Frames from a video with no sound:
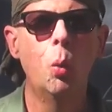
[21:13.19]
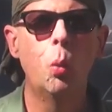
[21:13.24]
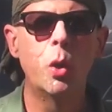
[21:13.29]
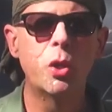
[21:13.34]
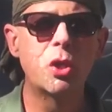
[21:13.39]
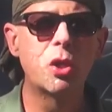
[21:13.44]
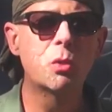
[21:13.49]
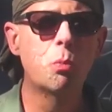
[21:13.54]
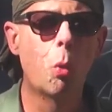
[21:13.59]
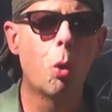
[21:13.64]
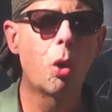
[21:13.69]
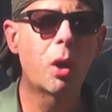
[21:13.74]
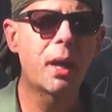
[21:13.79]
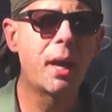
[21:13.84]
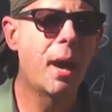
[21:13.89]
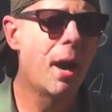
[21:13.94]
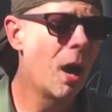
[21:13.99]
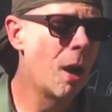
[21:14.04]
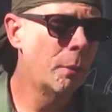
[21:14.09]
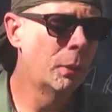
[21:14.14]
which is more
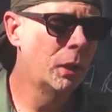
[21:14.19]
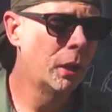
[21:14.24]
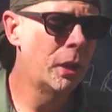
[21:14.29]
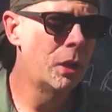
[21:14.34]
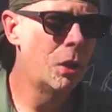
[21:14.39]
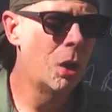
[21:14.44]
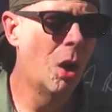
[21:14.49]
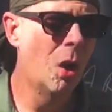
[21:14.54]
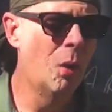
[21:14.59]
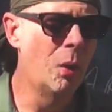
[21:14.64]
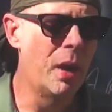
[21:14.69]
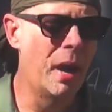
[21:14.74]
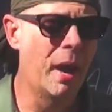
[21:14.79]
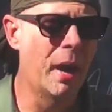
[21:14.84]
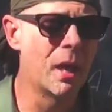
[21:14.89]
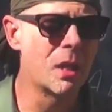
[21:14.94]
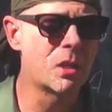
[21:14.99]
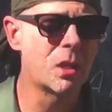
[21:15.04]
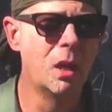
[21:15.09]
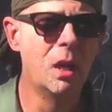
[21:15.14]
commonly known
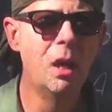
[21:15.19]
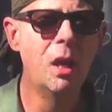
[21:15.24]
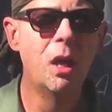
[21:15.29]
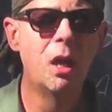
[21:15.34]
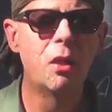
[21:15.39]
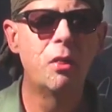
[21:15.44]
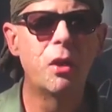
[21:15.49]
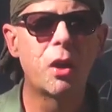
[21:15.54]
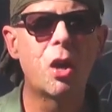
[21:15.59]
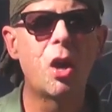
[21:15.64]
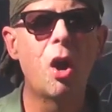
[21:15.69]
as the